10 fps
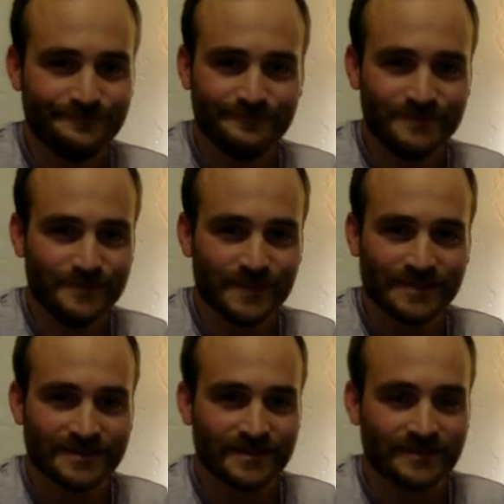You
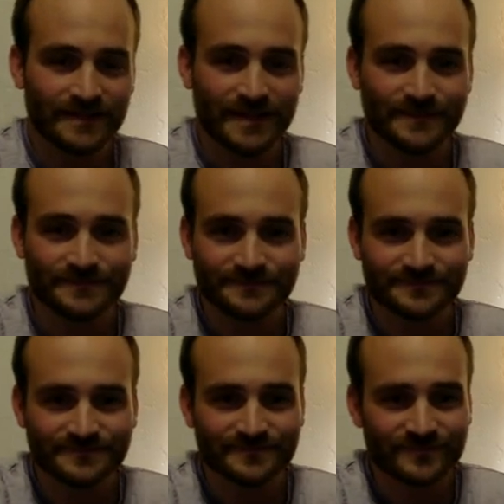must know that.
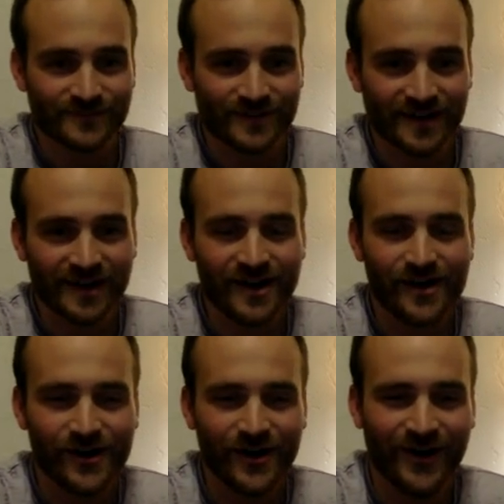They're kind of
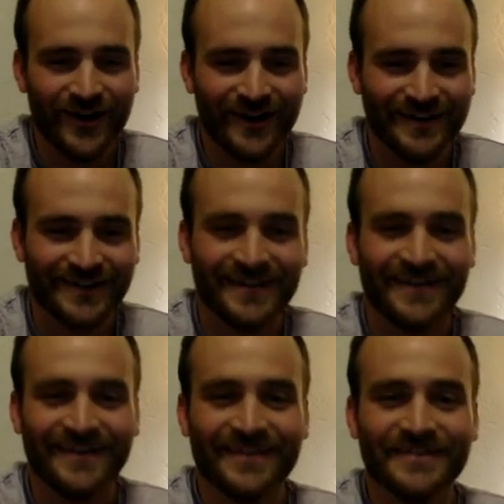hard.
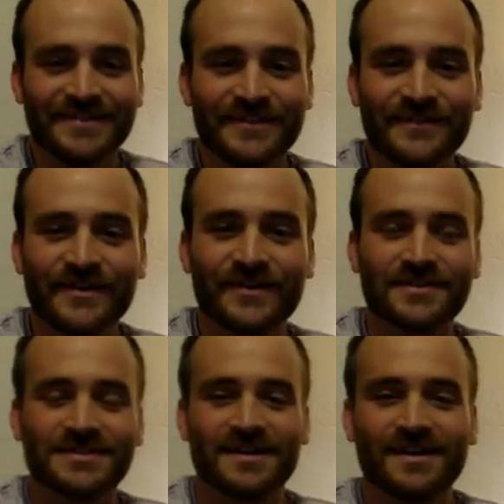They're difficult
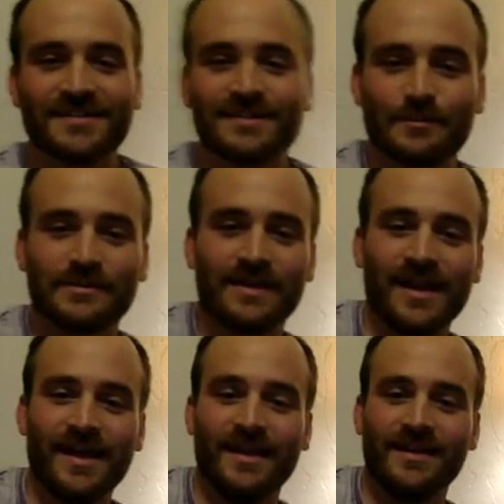songs to
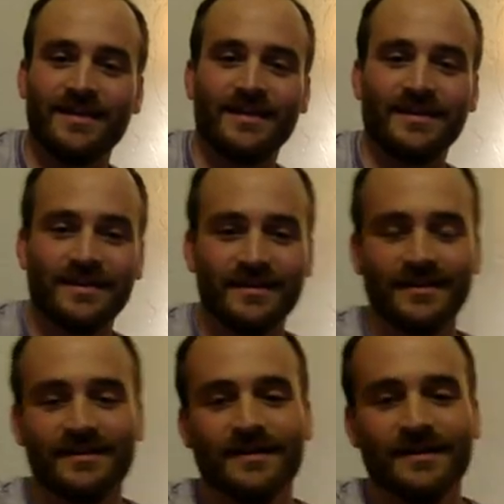play.
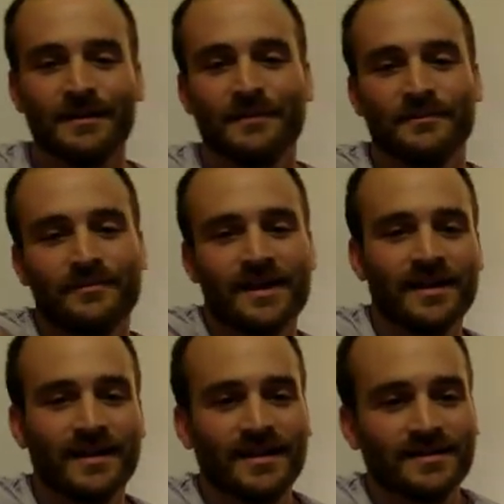
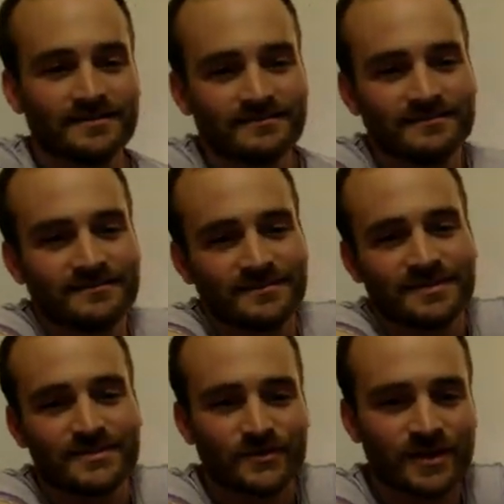Not like
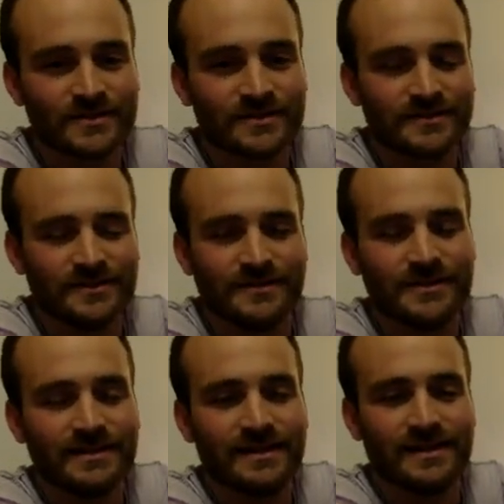structurally,
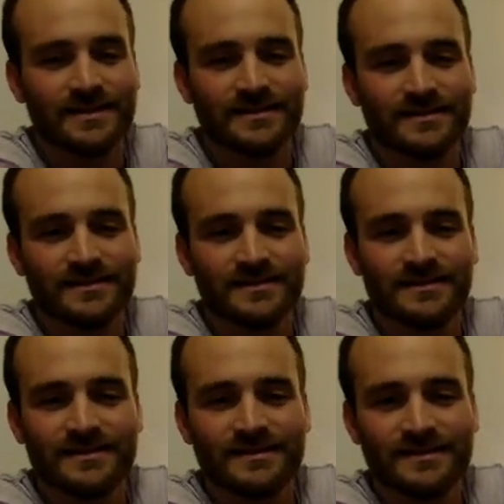but like
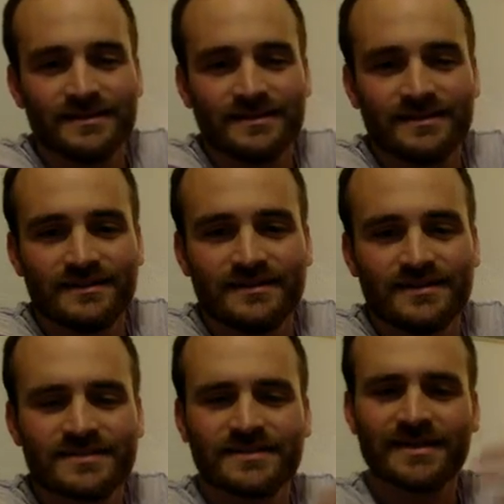
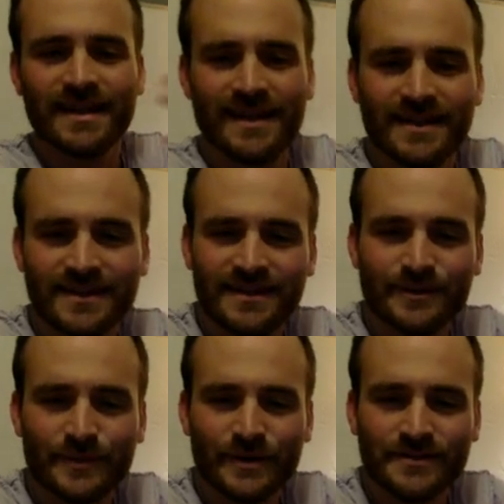just to like get the
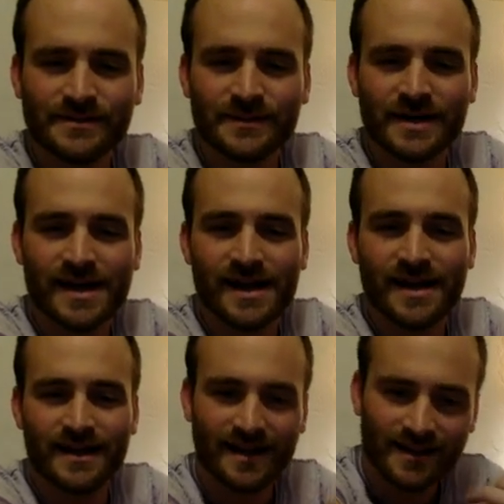emotion behind
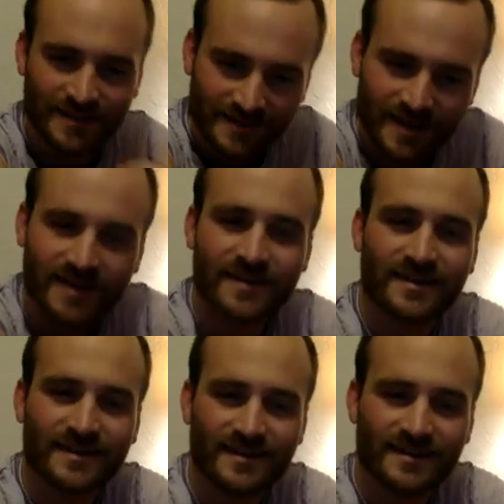it and to like
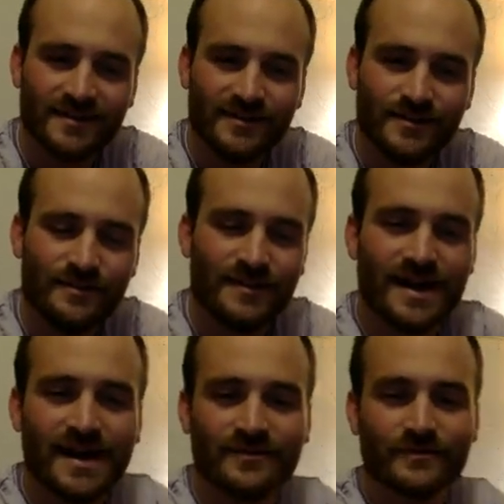do
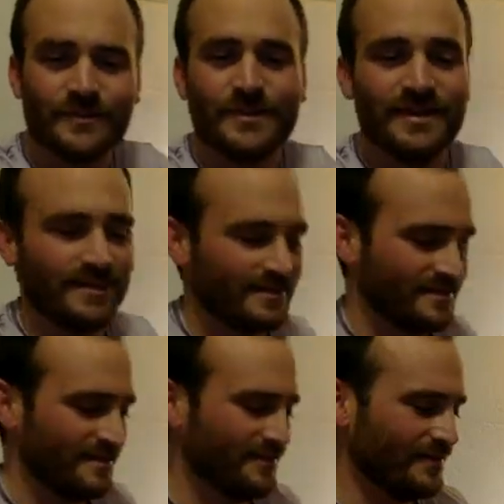that for me
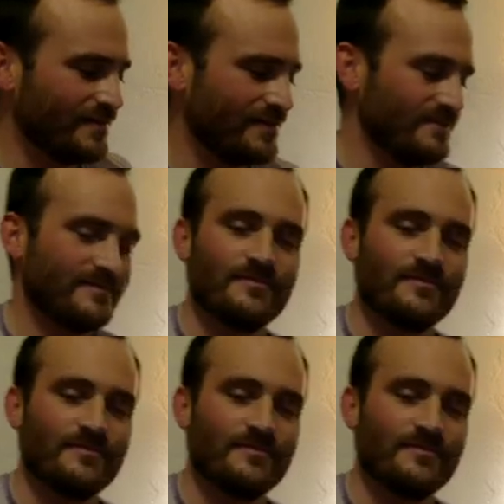is difficult.